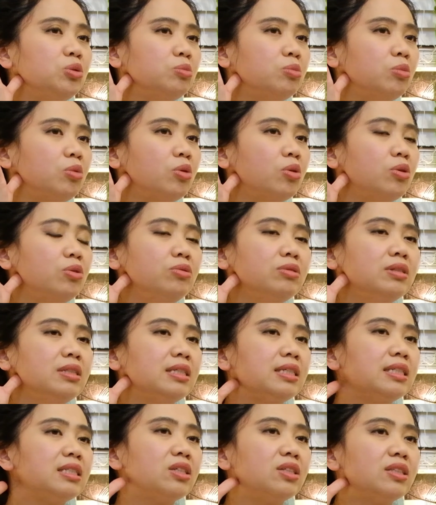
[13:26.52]
do more
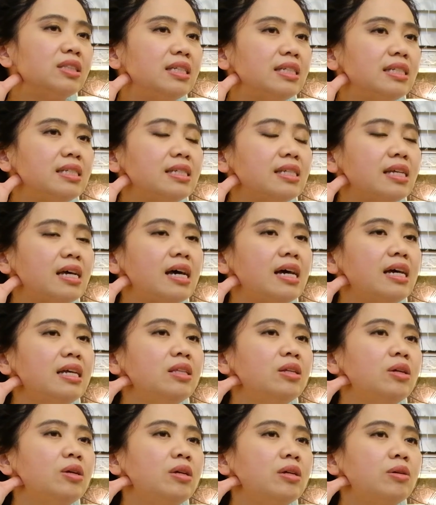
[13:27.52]
release on this
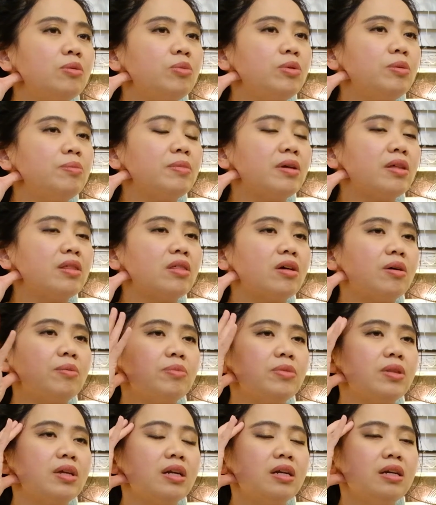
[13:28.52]
side with my
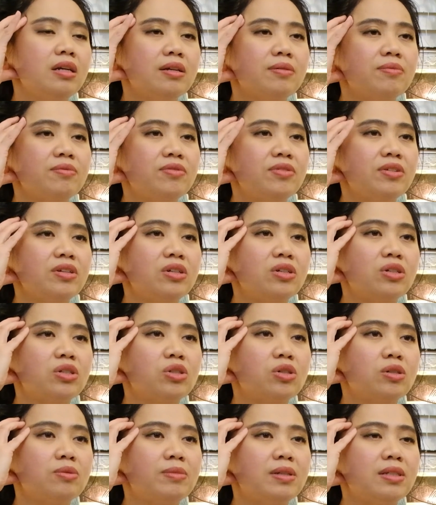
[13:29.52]
thumb there,
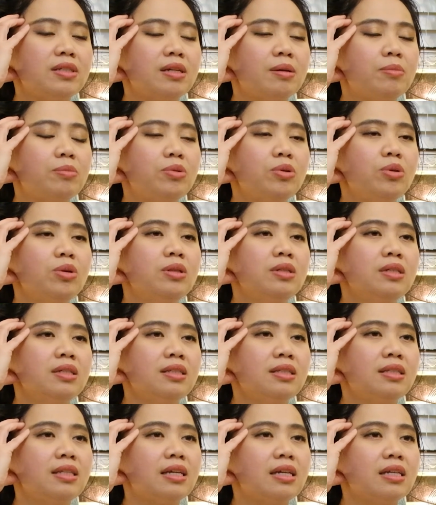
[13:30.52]
fingers on my temporal.
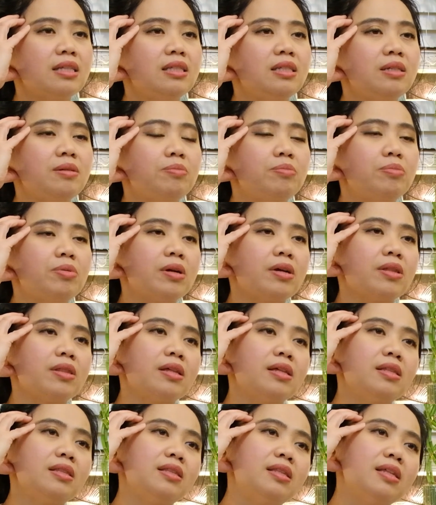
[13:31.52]
Take a deep
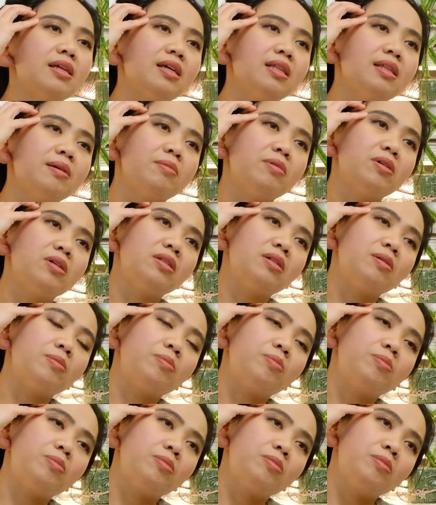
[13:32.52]
breath, and then I'm
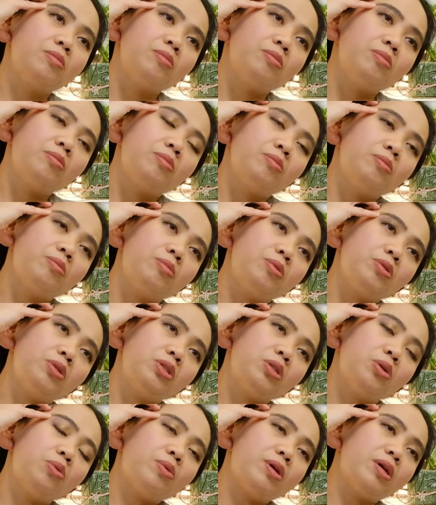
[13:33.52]
gonna
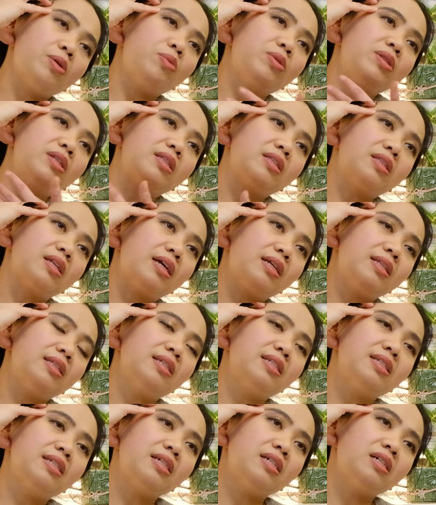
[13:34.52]
push away with the
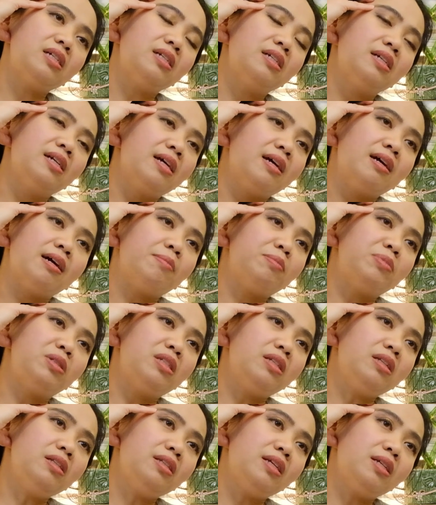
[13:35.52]
tightness here. I'm
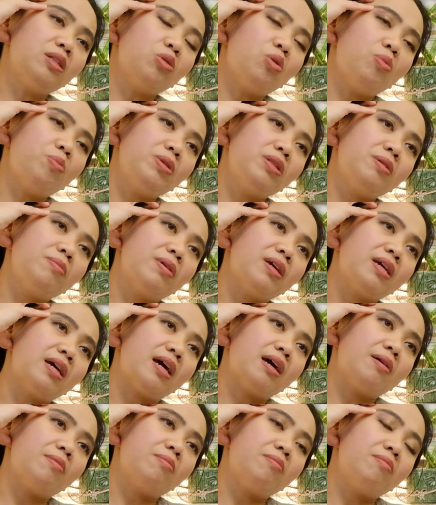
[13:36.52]
still not opening my
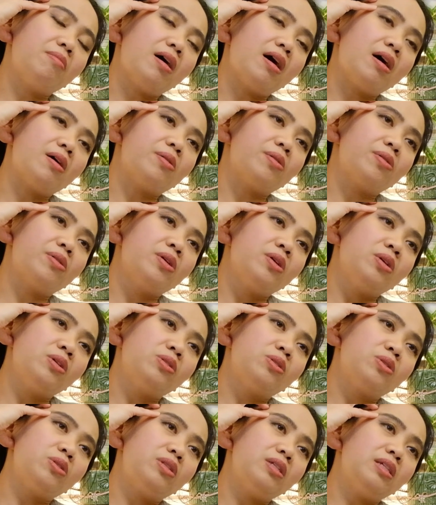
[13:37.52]
mouth.
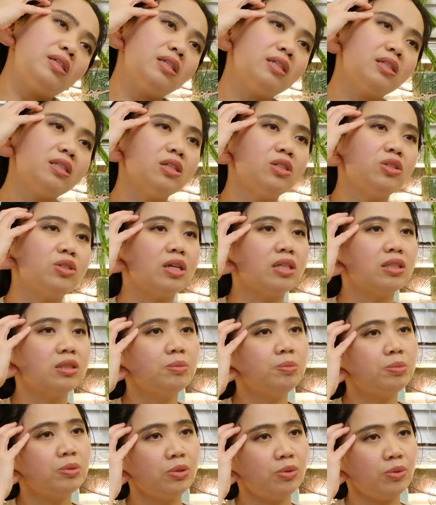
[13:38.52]
So this is the
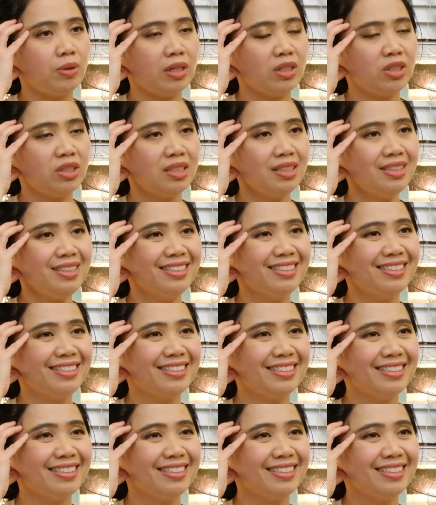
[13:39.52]
gentle progression